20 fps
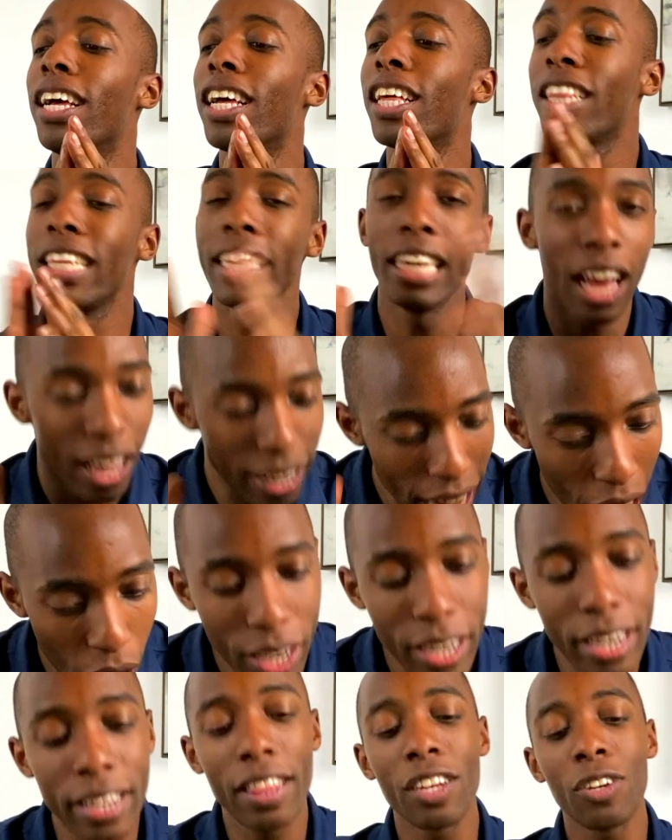The now
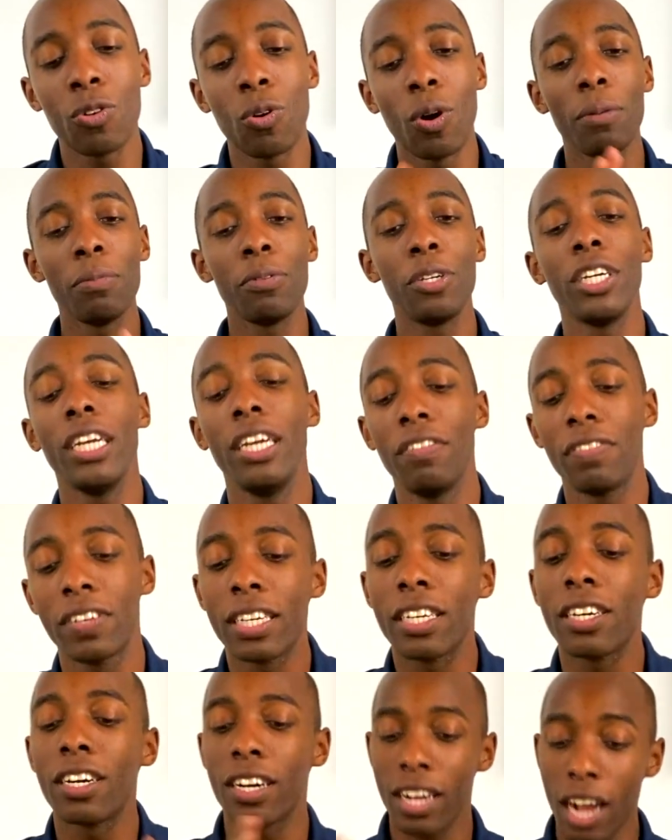the dorm chief, because
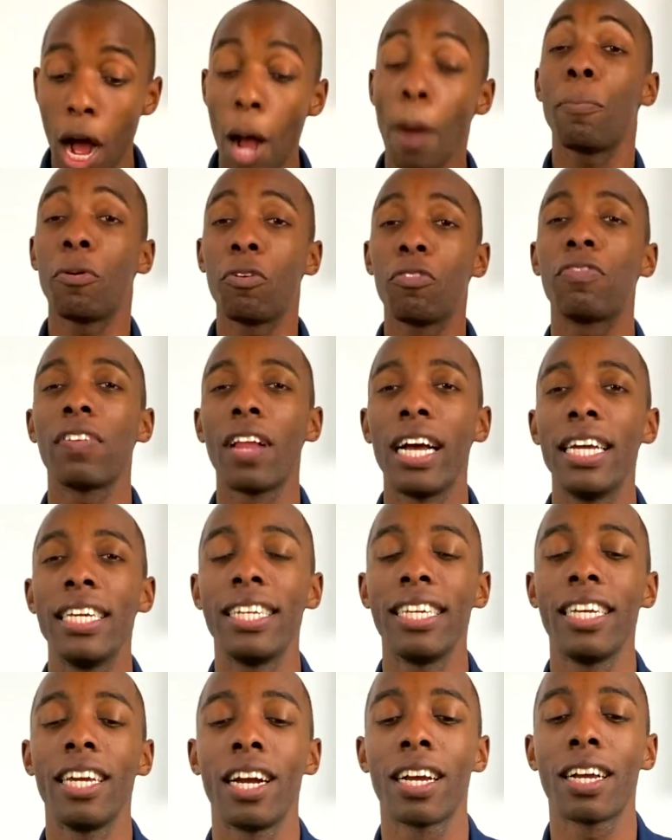there are a couple flights
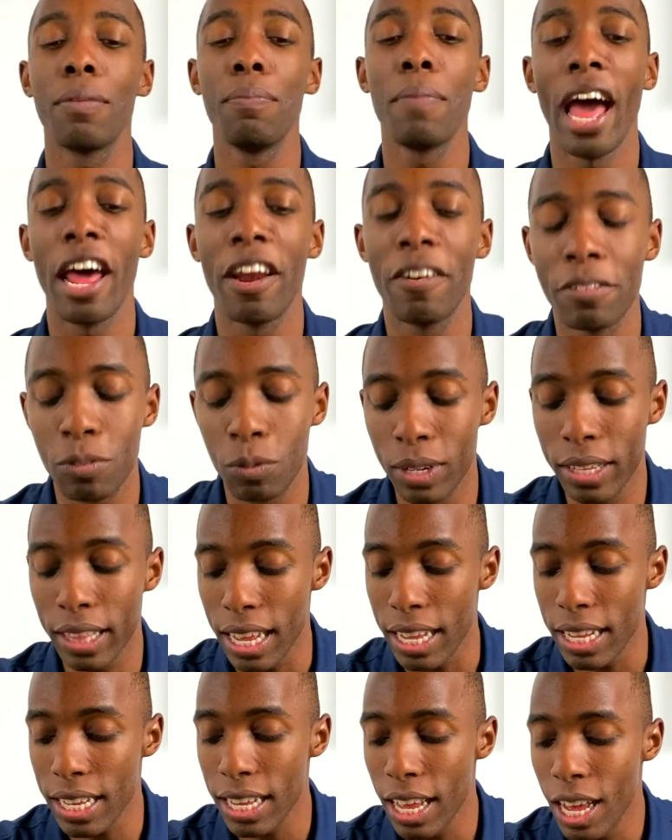here at combatives with
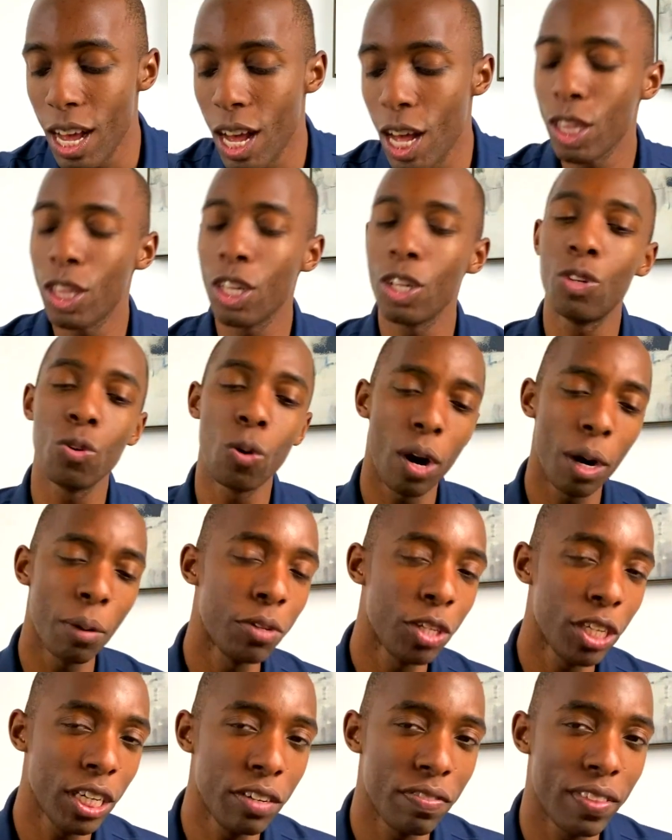us. The dorm
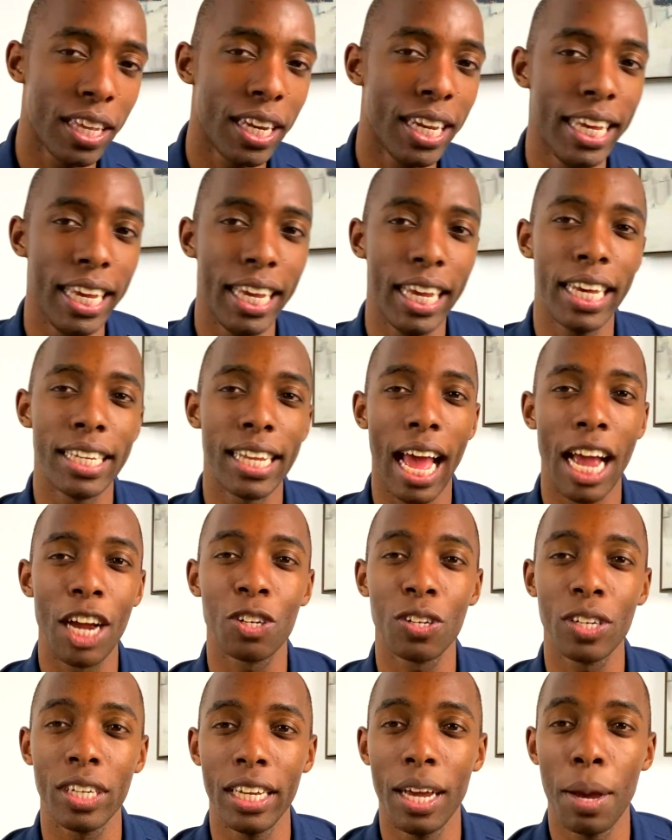chief that he is
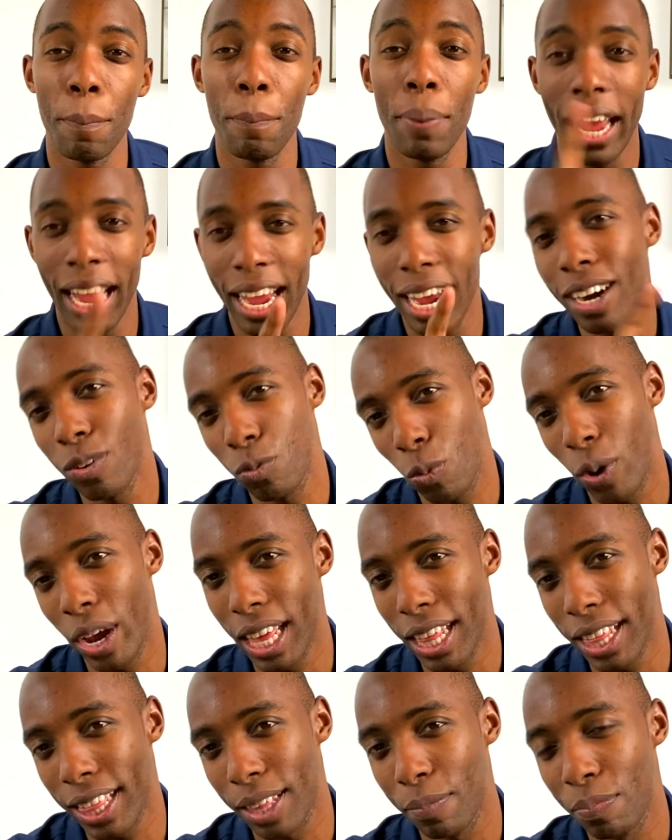actually paired
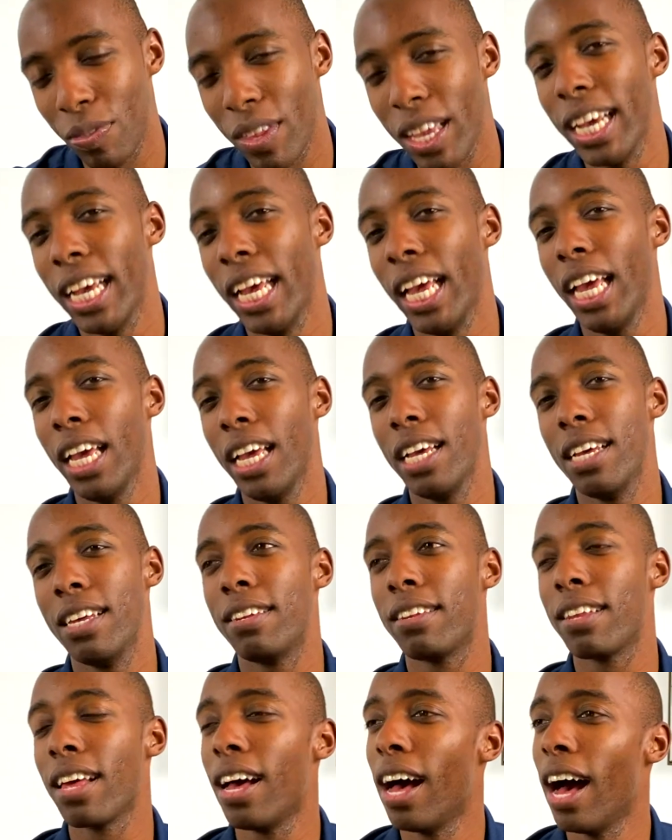with
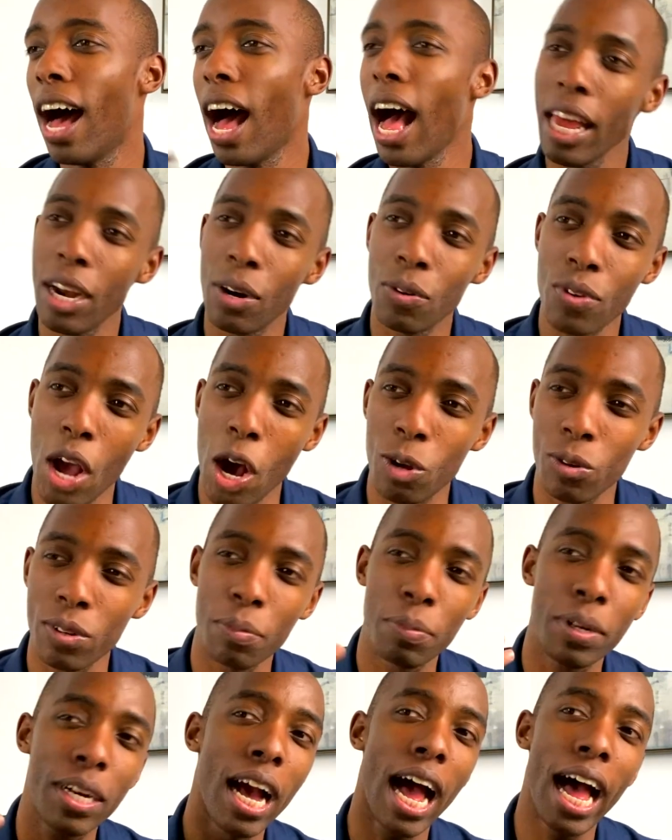is I don't know
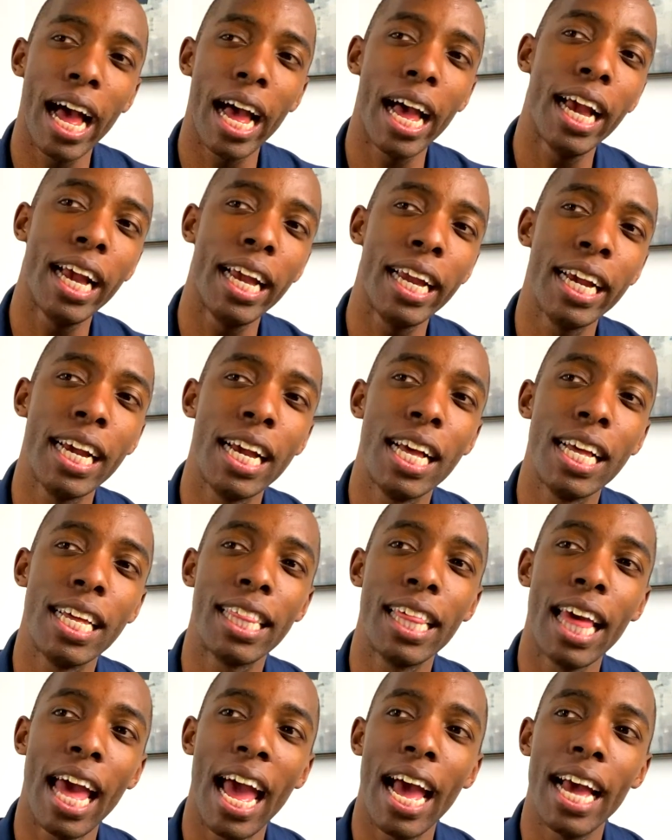some guy
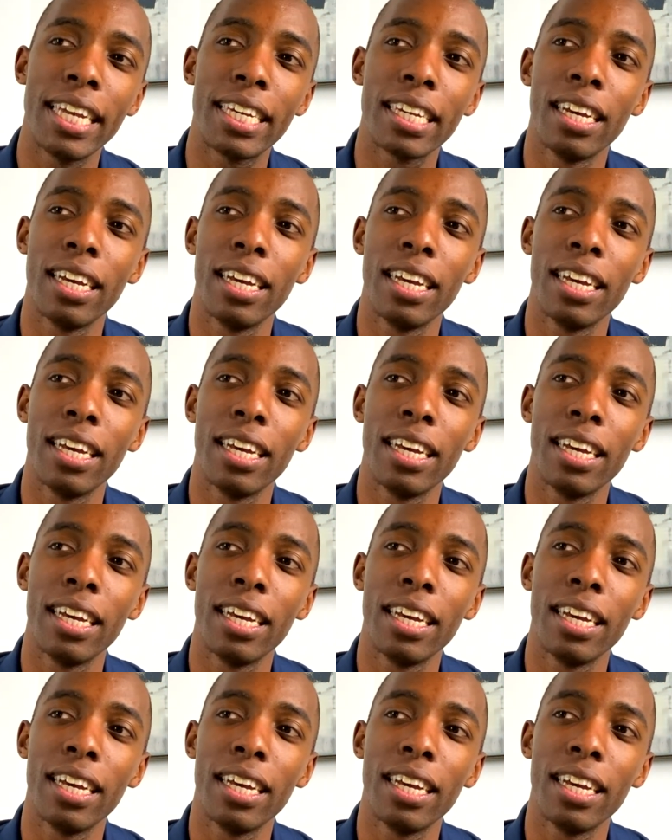that,